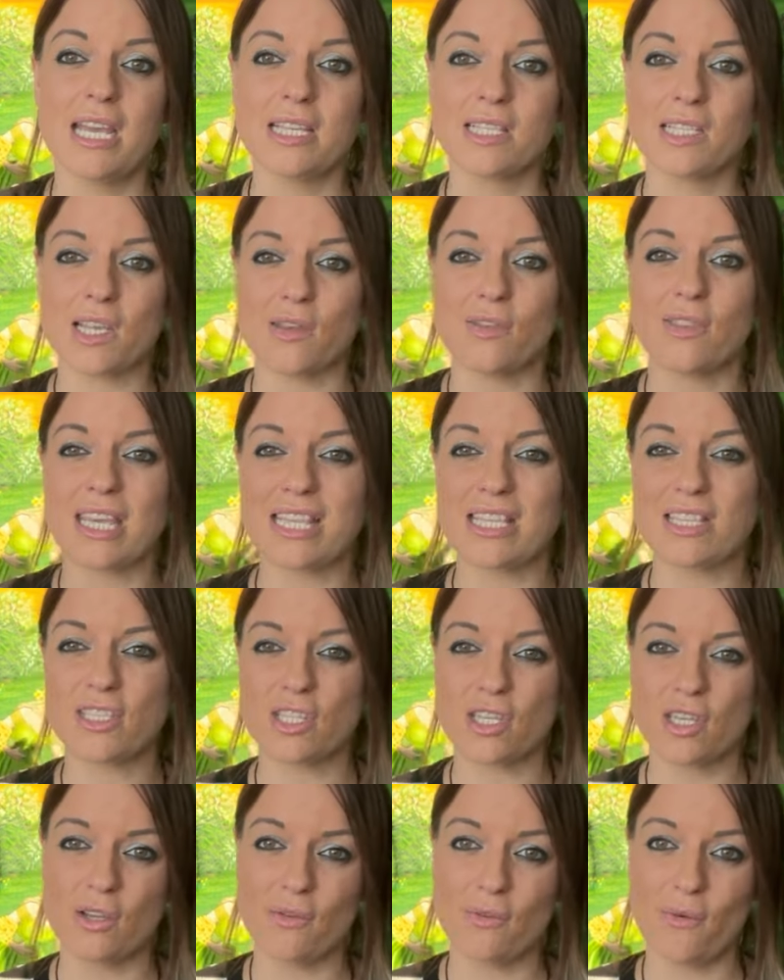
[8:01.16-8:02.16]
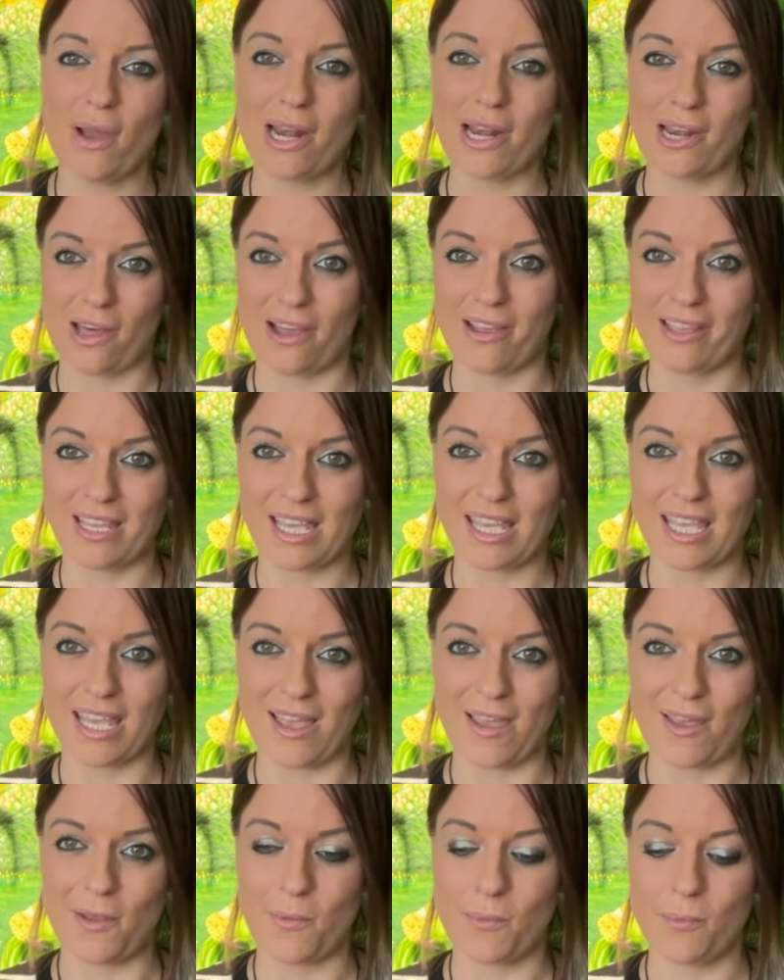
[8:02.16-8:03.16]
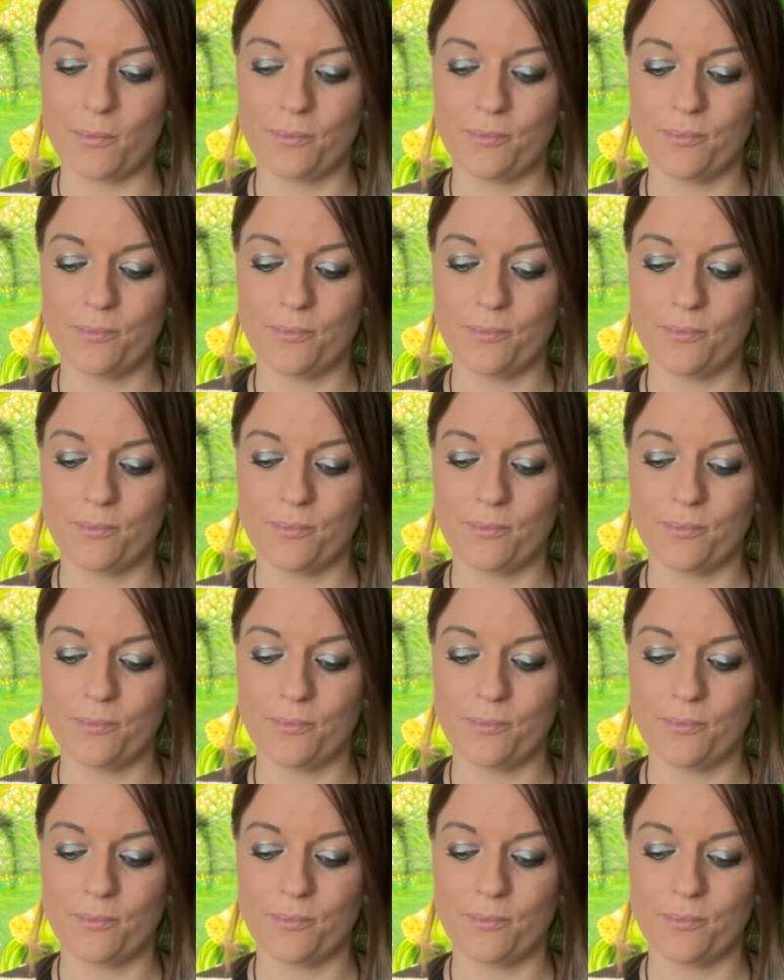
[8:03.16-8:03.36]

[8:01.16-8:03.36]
So they do like you.